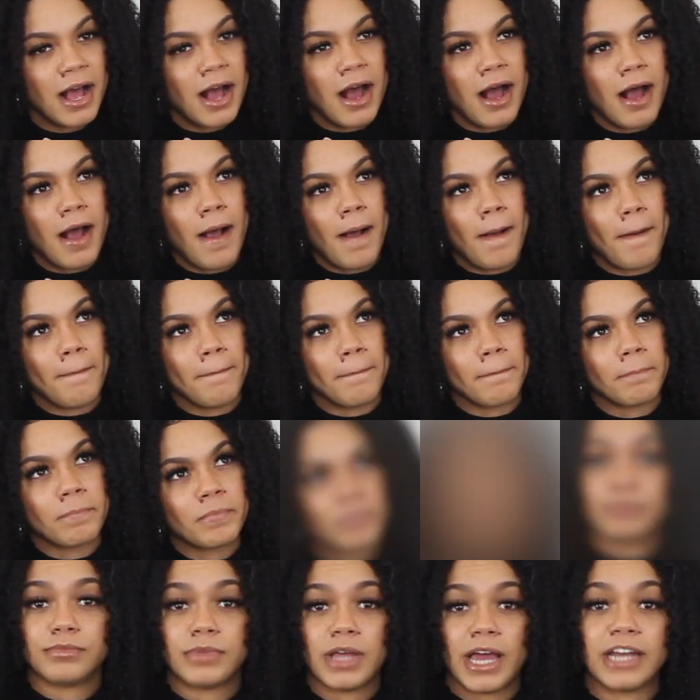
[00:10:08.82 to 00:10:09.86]

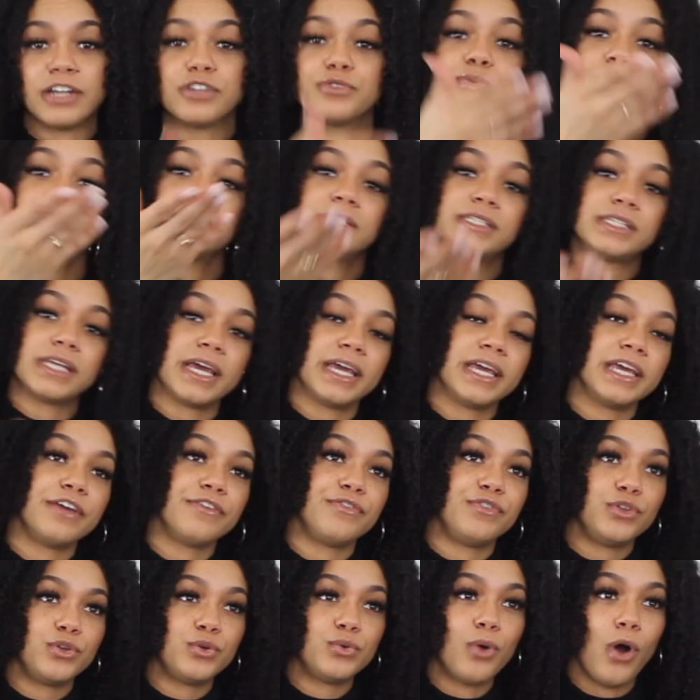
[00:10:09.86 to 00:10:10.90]
I just want to say,
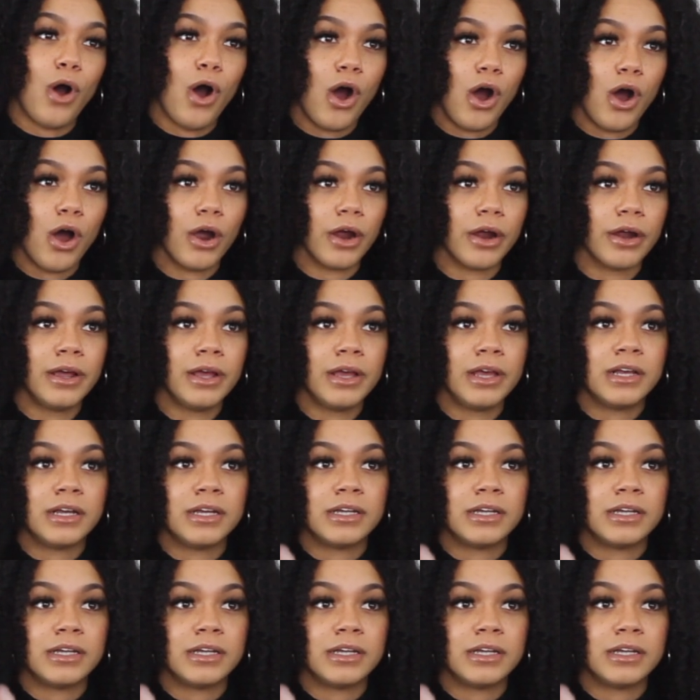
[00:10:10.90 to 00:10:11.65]
if you are